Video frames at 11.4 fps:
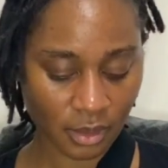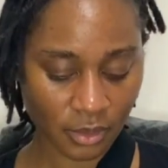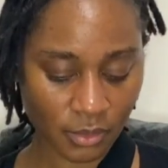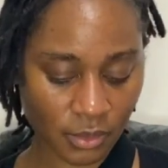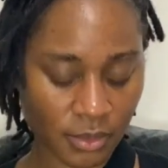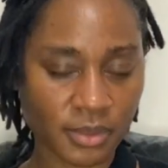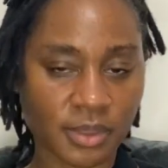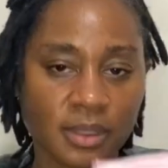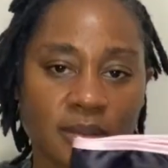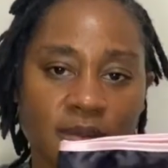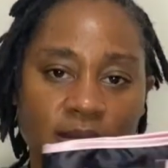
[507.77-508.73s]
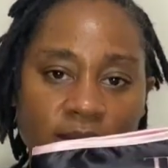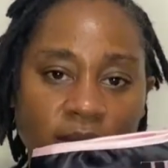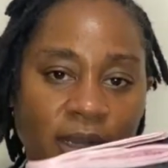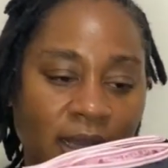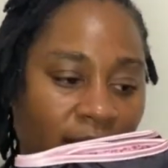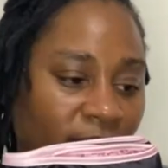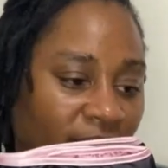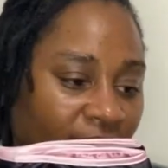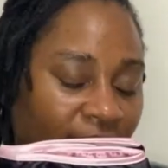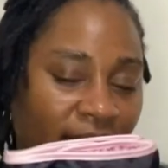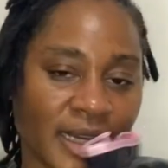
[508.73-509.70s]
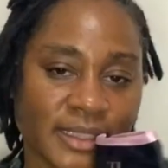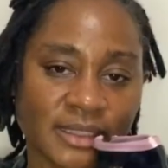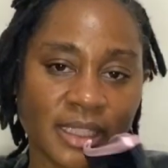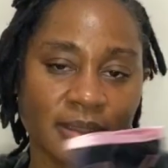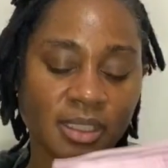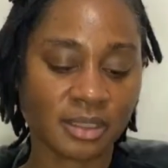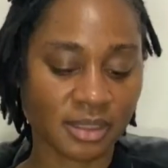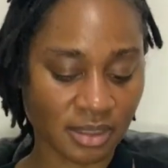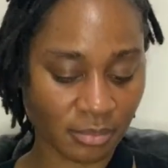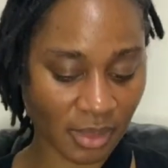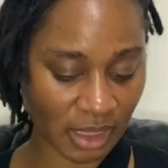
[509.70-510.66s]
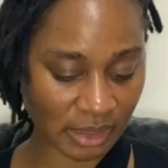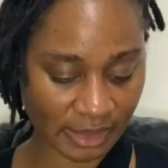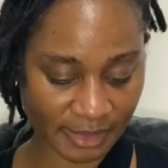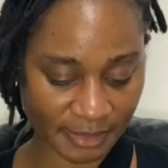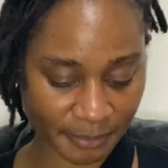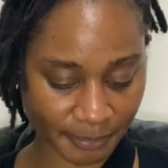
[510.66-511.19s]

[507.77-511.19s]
Whew. So I got black. I got the same color as the bonnet.